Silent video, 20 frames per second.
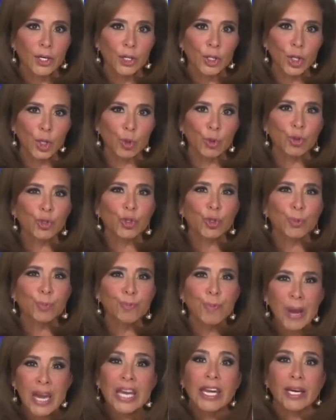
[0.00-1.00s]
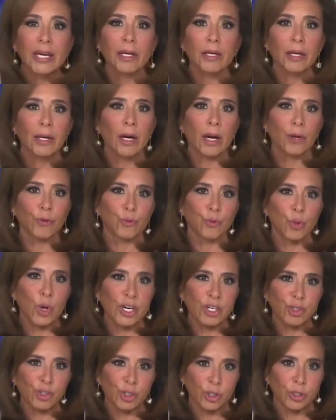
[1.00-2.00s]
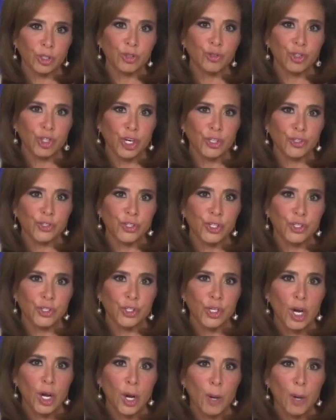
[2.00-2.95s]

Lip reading: You speak of racial injustice,